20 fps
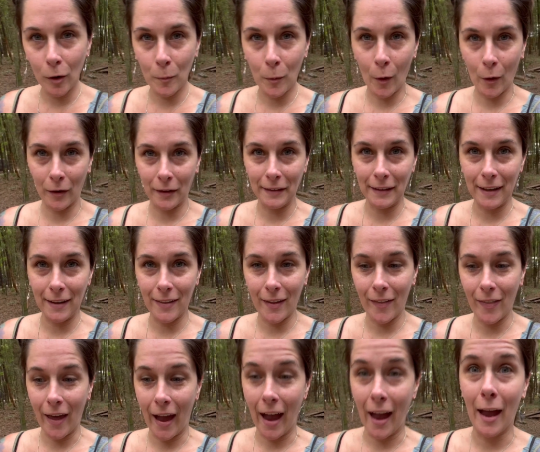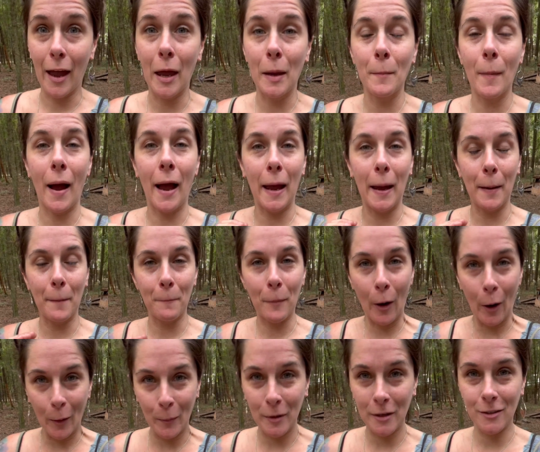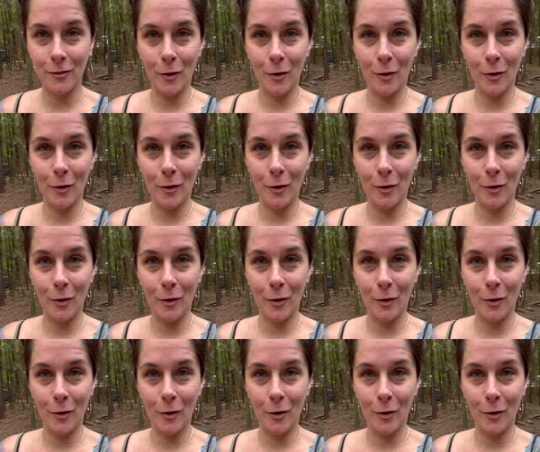importantly than that, and my purpose